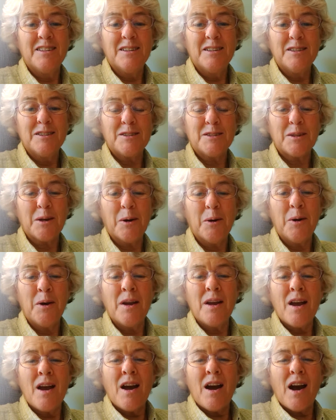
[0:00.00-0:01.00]
So
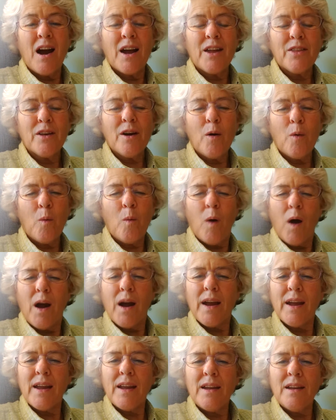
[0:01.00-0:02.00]
I thought,
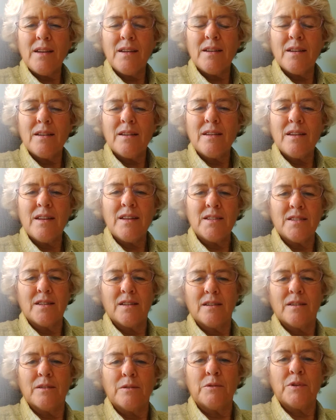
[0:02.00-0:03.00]
why is
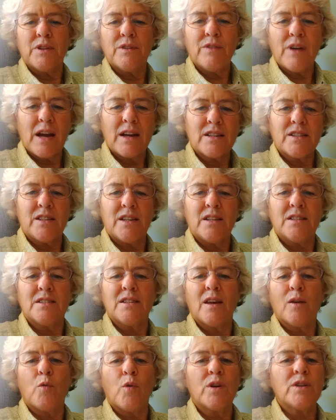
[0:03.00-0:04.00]
it with vaccines
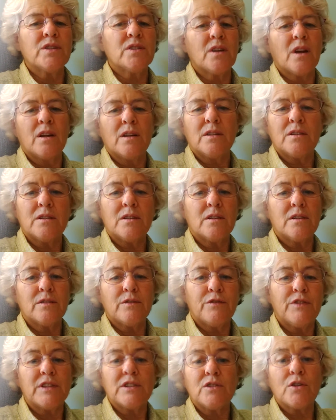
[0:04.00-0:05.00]
that one size
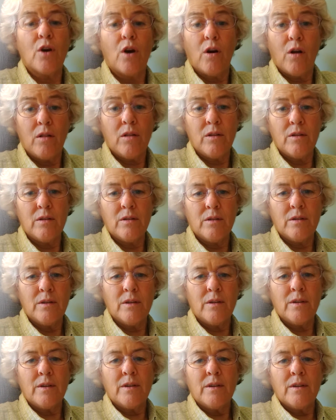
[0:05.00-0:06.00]
fits all?
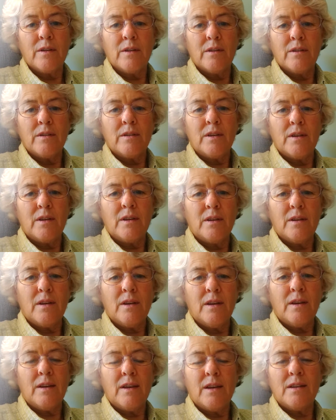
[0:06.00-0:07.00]

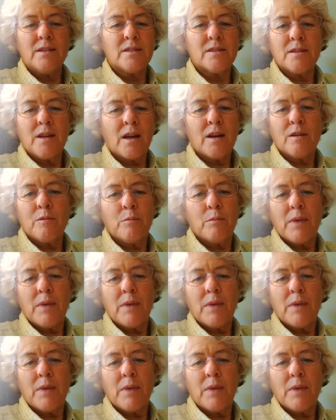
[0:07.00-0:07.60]
It's not a